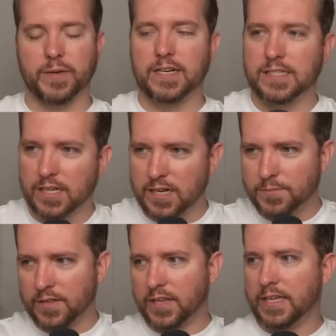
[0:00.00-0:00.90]
because it
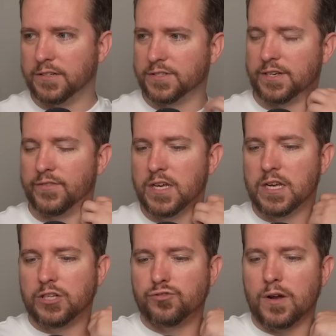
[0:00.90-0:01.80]
comes on the heels of
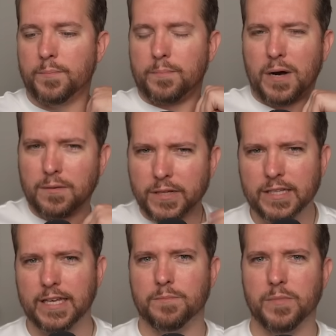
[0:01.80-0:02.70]
Trump publicly